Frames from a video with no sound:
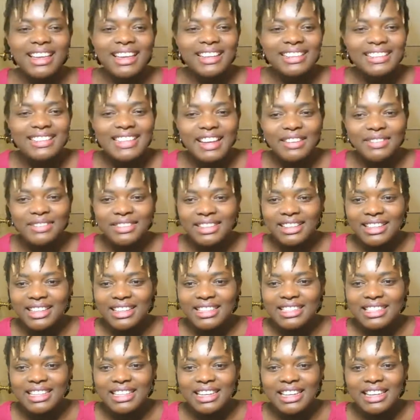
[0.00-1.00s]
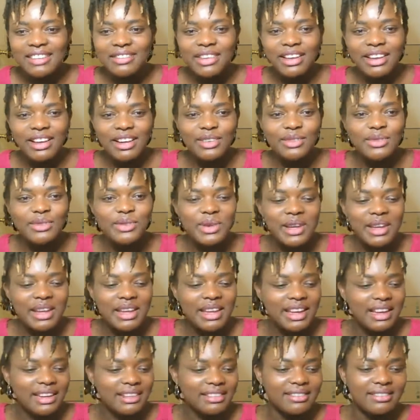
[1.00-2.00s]
Definitely still in recovery,
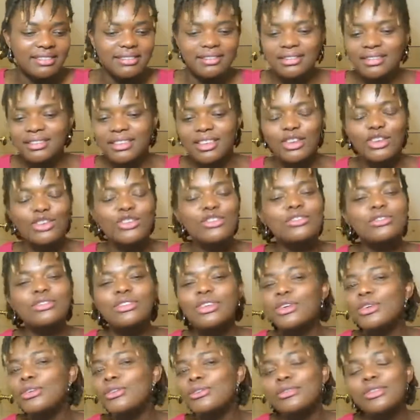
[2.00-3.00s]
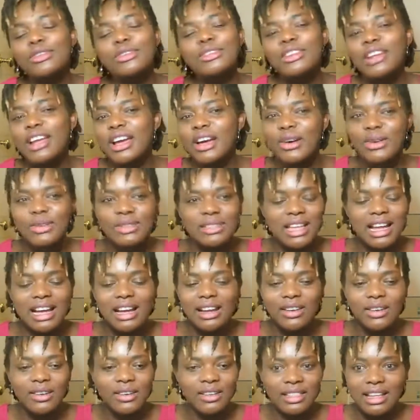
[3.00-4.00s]
and who knows how
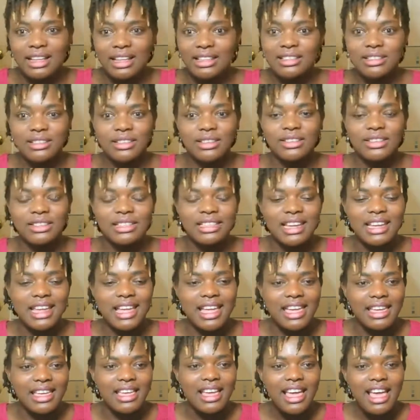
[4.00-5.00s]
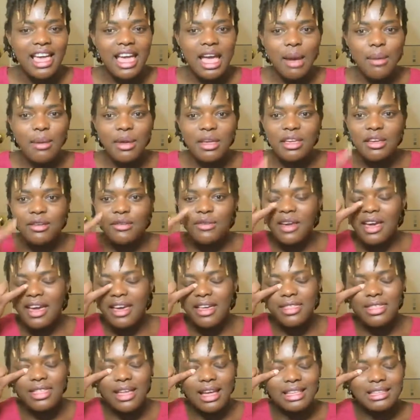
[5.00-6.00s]
long that's going to take. I mean, you've
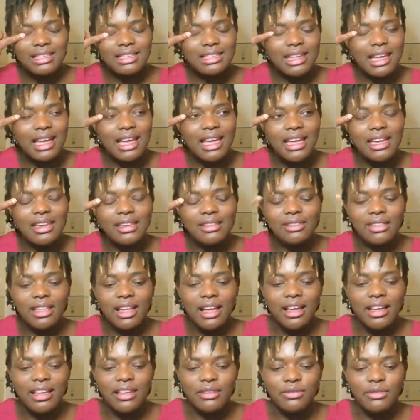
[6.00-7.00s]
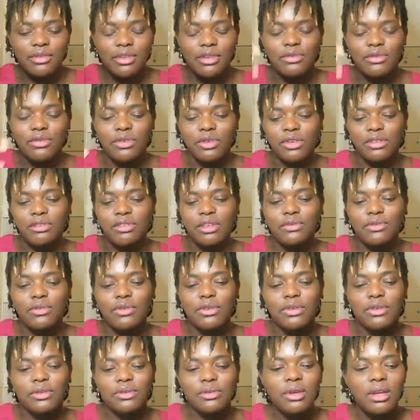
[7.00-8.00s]
heard that saying that if
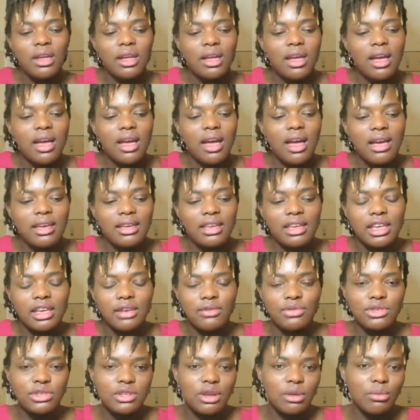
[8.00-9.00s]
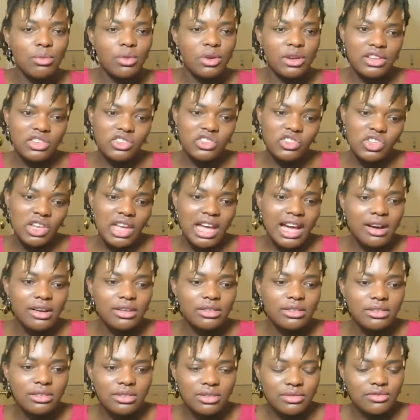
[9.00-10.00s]
you give someone a
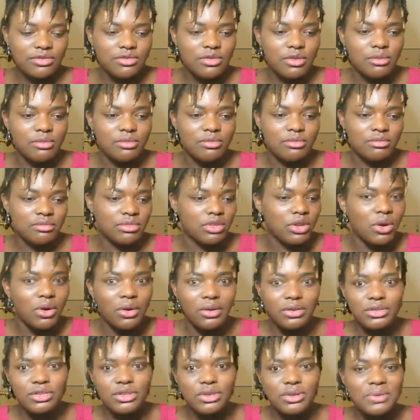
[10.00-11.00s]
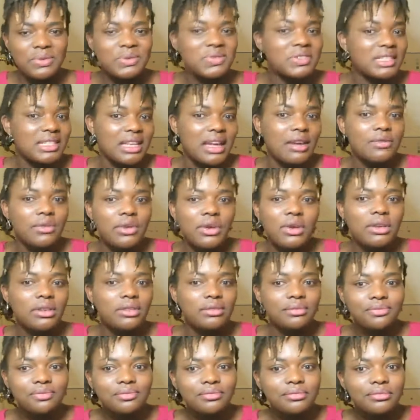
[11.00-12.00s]
child from 0 to 7,